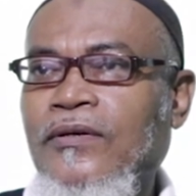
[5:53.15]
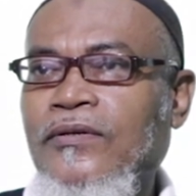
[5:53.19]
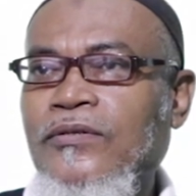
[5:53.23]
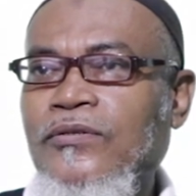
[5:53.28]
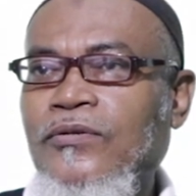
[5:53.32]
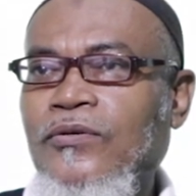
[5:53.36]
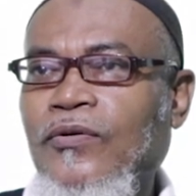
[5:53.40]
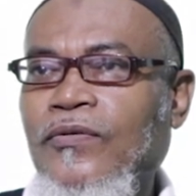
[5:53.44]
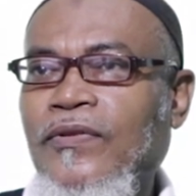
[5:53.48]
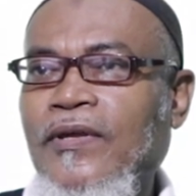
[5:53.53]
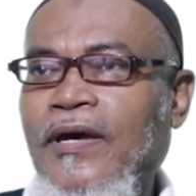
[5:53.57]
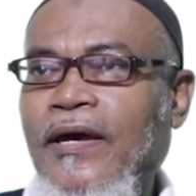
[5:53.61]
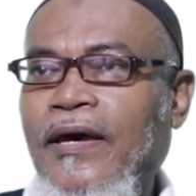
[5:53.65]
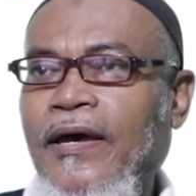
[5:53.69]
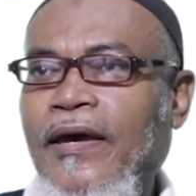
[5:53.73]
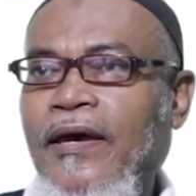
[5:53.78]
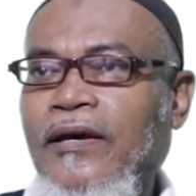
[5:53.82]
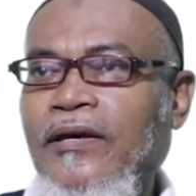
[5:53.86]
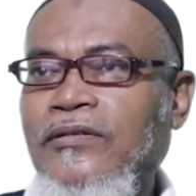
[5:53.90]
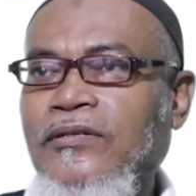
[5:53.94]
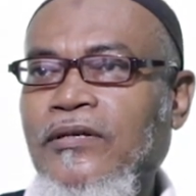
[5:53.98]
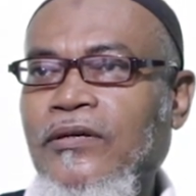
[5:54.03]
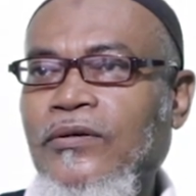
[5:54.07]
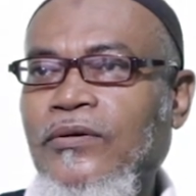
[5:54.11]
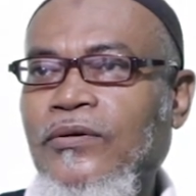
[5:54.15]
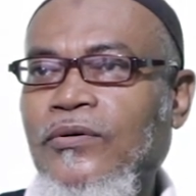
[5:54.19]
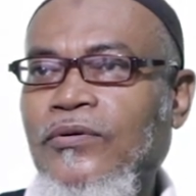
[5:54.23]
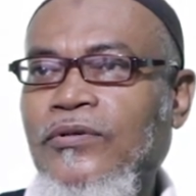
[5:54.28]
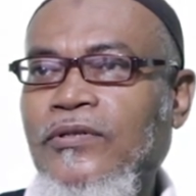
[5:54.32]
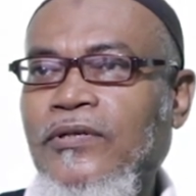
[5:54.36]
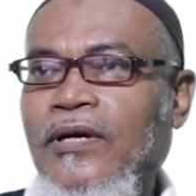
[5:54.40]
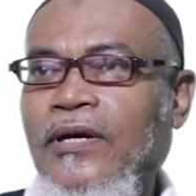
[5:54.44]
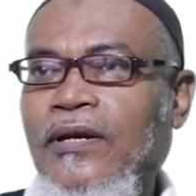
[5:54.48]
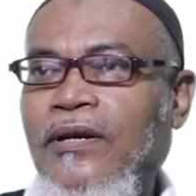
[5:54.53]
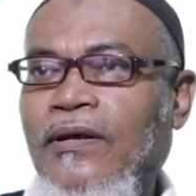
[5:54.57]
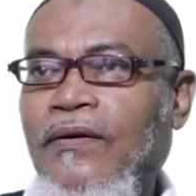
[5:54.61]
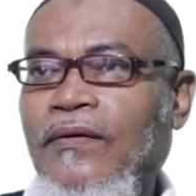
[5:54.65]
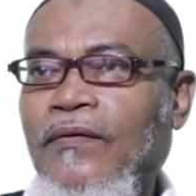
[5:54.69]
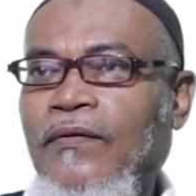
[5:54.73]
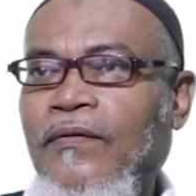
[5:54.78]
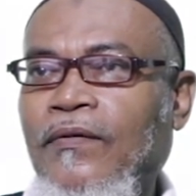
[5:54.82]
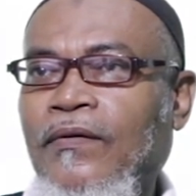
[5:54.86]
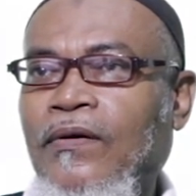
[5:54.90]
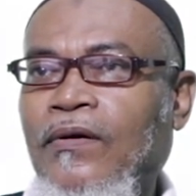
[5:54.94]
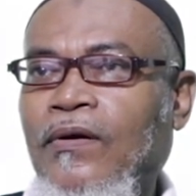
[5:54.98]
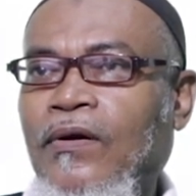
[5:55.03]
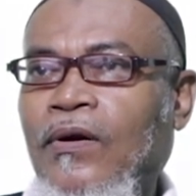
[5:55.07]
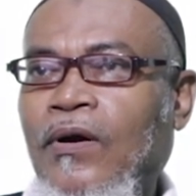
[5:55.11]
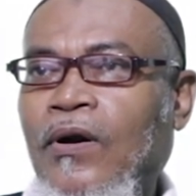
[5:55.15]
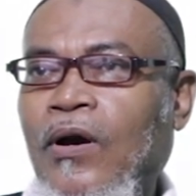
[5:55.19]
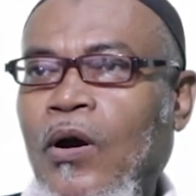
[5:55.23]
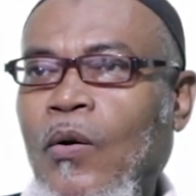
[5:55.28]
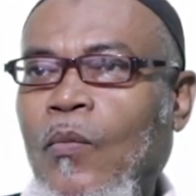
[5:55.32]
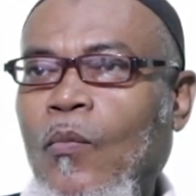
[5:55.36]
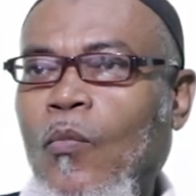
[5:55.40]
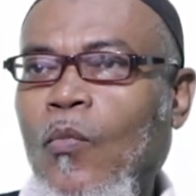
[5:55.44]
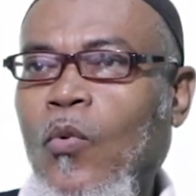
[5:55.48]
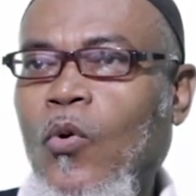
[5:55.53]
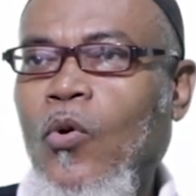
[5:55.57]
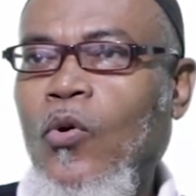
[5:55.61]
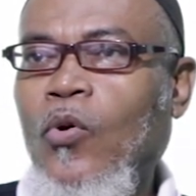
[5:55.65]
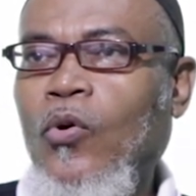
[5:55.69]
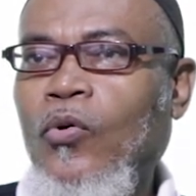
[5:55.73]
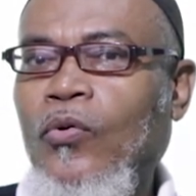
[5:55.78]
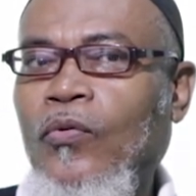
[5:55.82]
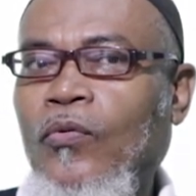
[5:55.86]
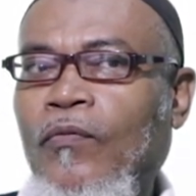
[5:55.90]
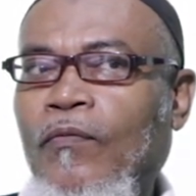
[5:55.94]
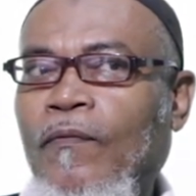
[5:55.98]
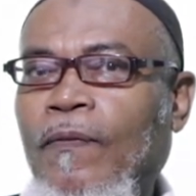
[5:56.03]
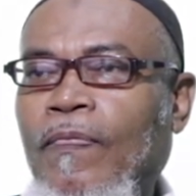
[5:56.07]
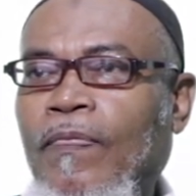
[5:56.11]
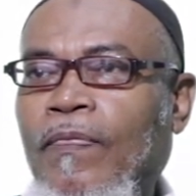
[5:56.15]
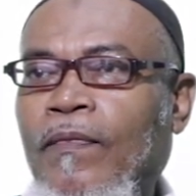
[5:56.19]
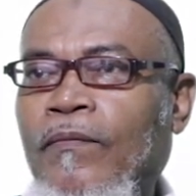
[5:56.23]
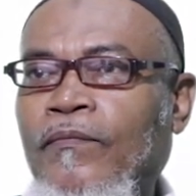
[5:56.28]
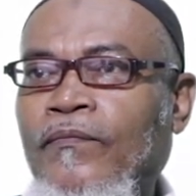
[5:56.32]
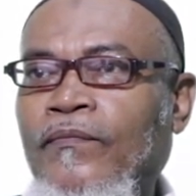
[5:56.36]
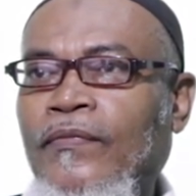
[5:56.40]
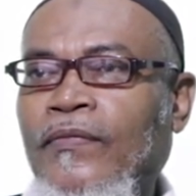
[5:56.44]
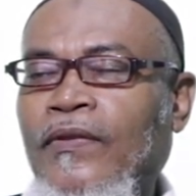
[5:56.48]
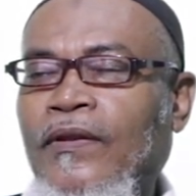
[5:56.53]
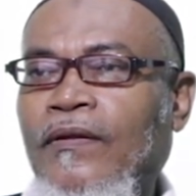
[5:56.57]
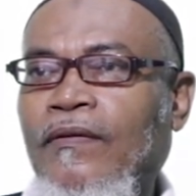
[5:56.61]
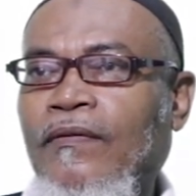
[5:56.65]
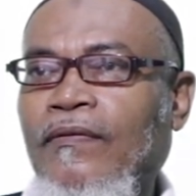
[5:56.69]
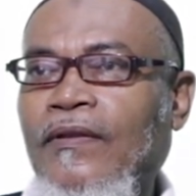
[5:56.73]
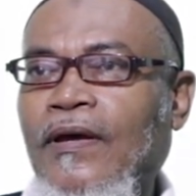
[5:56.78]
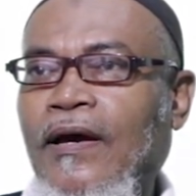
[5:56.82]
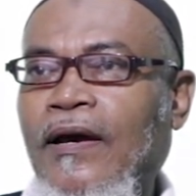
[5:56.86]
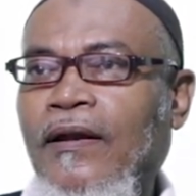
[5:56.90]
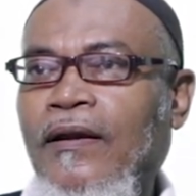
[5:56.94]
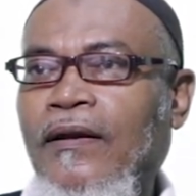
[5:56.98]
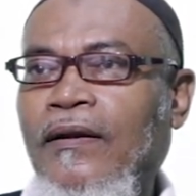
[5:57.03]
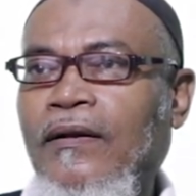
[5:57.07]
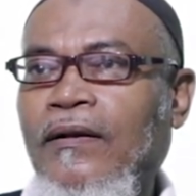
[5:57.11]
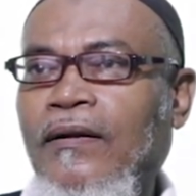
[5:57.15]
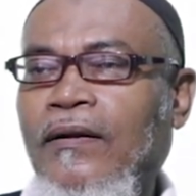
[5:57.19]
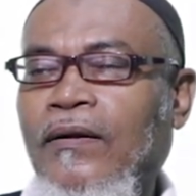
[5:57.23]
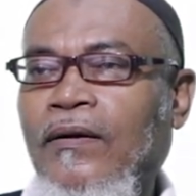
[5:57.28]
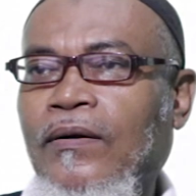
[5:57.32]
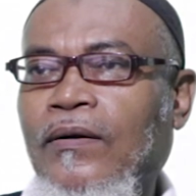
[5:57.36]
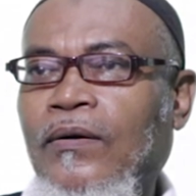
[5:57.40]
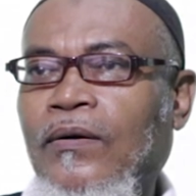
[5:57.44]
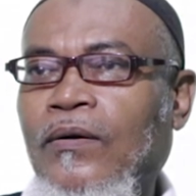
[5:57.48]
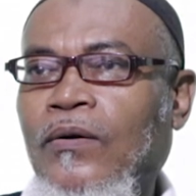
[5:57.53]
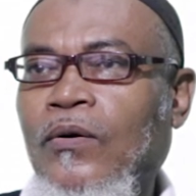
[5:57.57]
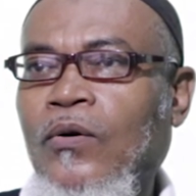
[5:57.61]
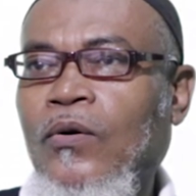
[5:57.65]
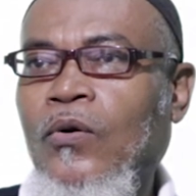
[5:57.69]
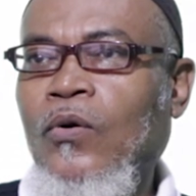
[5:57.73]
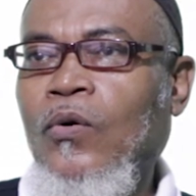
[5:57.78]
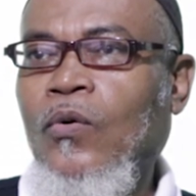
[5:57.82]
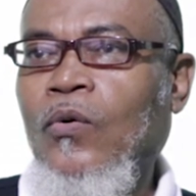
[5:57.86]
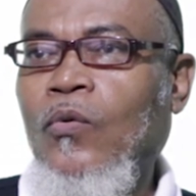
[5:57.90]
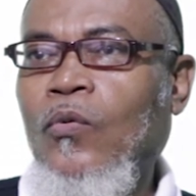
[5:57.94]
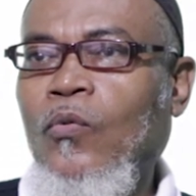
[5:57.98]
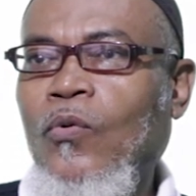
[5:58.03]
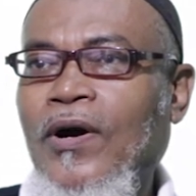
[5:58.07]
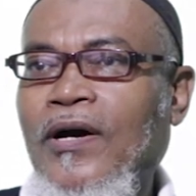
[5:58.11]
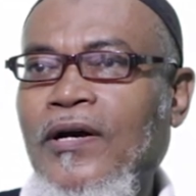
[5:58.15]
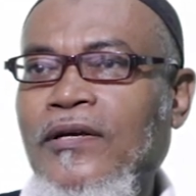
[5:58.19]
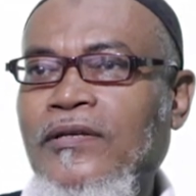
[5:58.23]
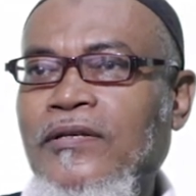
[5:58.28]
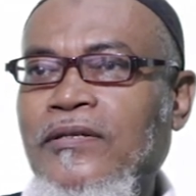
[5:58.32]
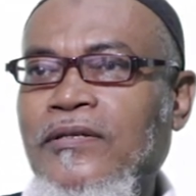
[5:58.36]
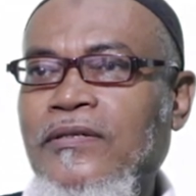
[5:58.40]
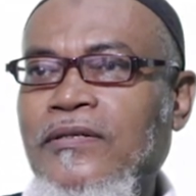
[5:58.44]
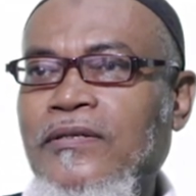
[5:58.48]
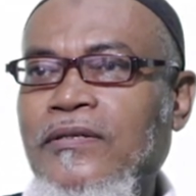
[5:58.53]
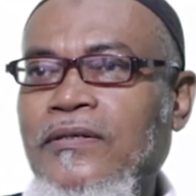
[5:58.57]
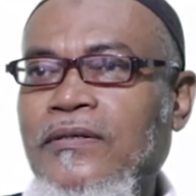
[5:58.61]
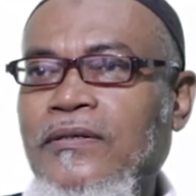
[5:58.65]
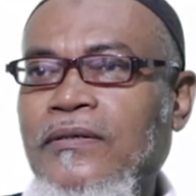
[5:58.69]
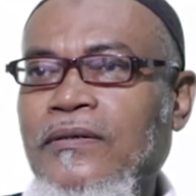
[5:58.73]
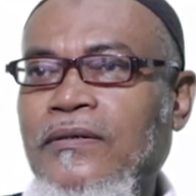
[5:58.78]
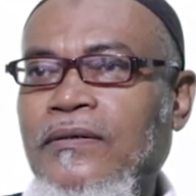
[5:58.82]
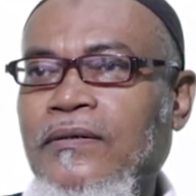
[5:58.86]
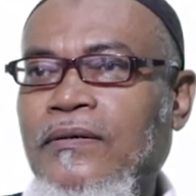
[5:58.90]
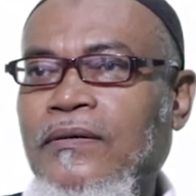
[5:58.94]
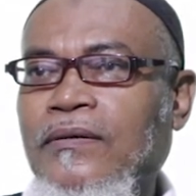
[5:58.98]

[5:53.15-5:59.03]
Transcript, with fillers: So they are executed more than once.